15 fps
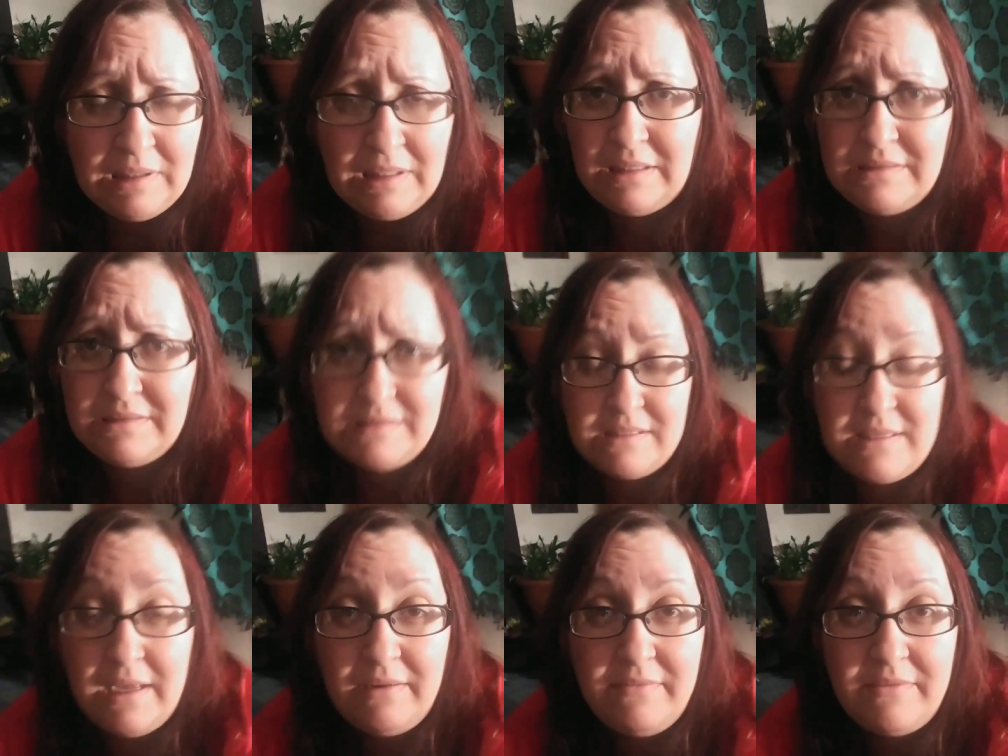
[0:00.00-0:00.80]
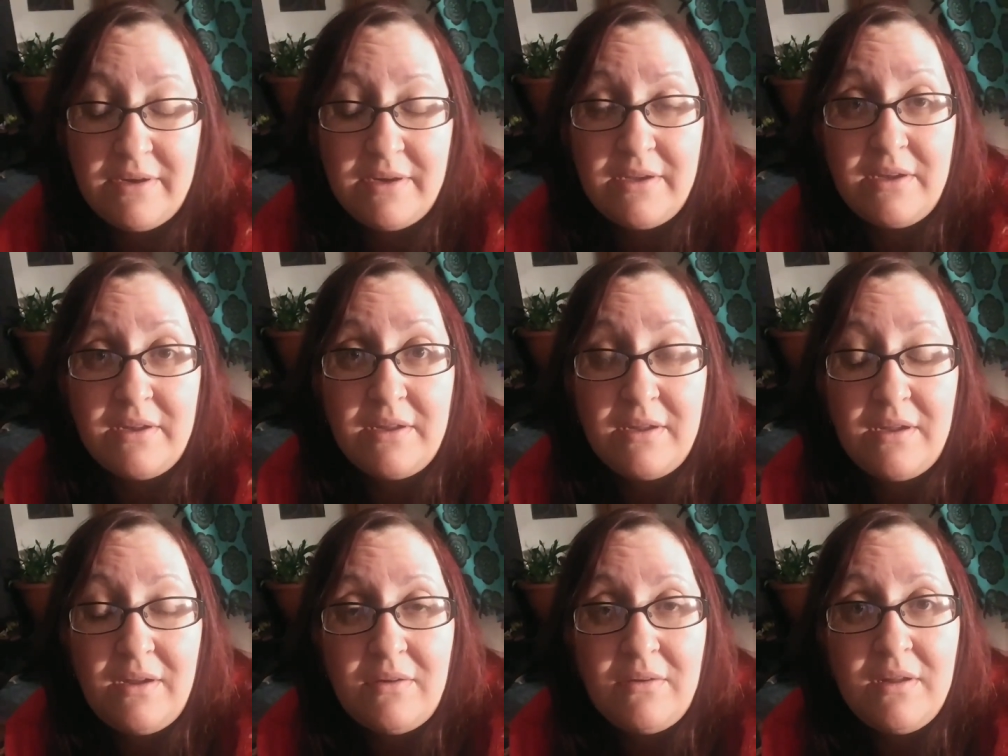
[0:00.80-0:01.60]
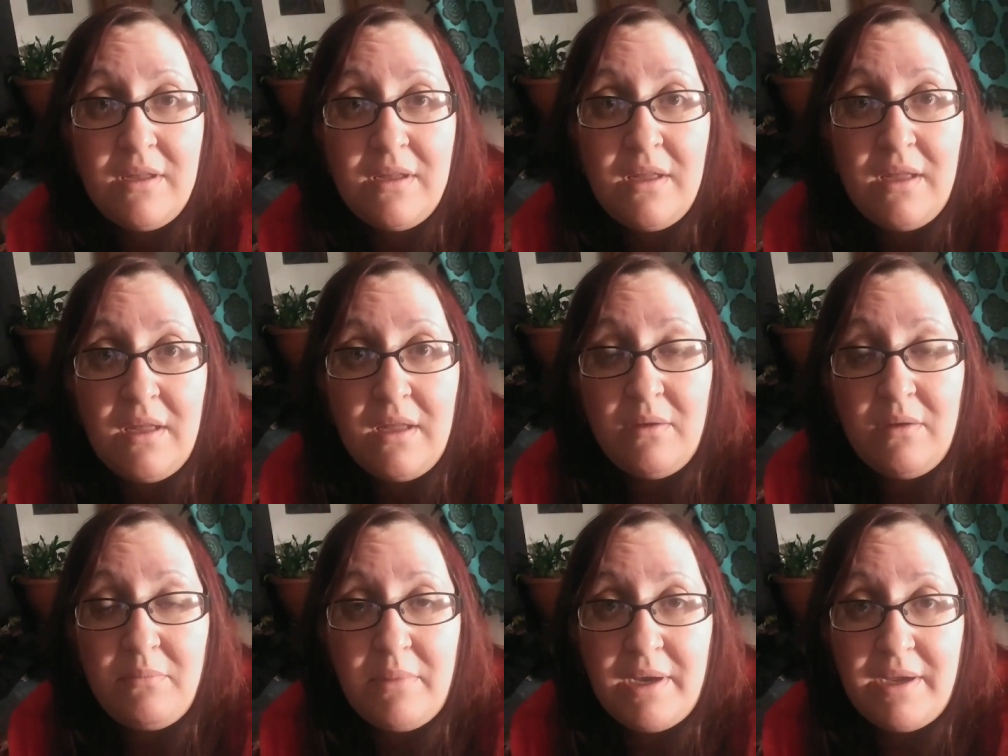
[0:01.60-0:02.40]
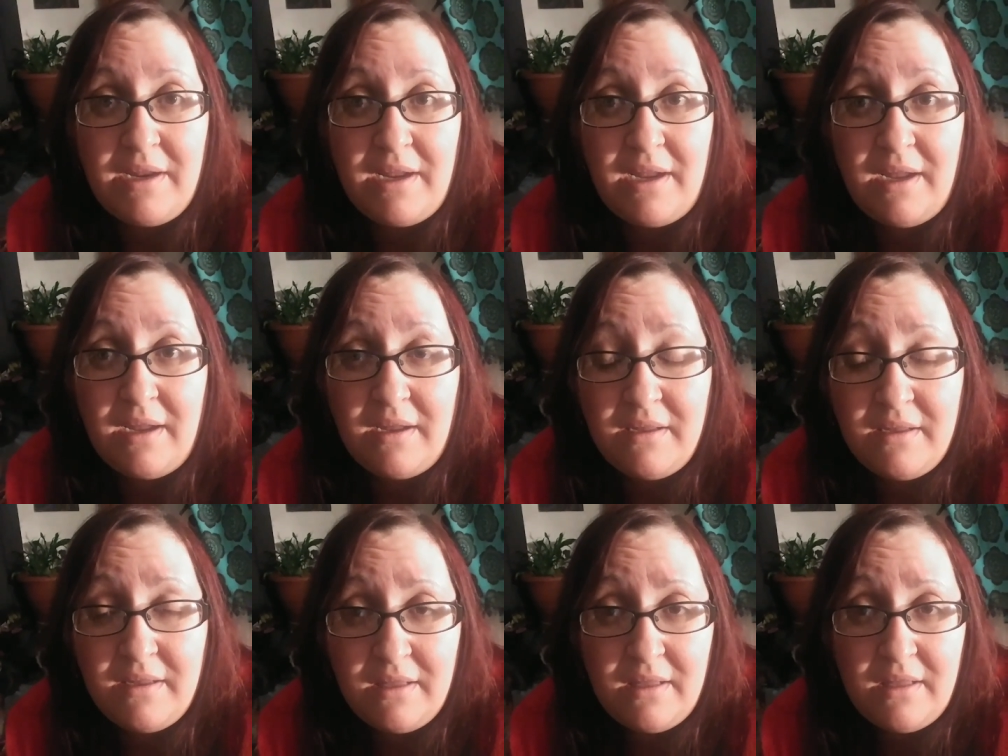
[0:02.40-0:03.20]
That doesn't sound very good at all. But,